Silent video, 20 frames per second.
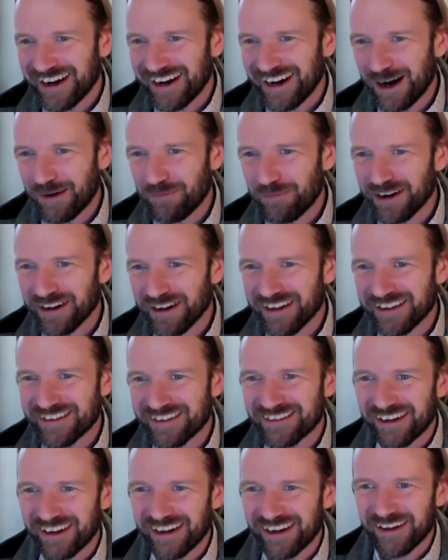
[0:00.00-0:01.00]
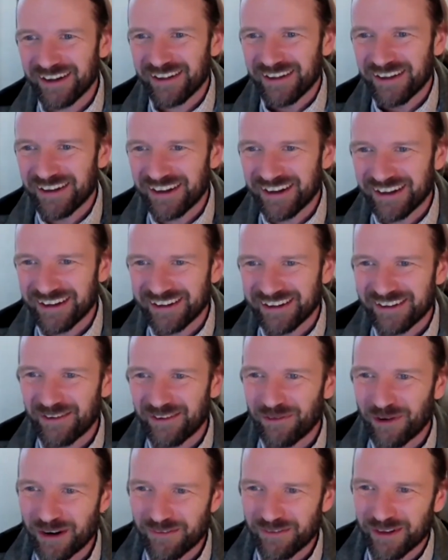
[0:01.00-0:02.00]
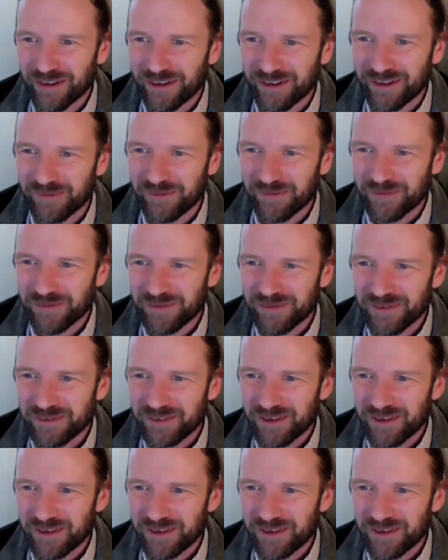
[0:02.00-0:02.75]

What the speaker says: But it's one of the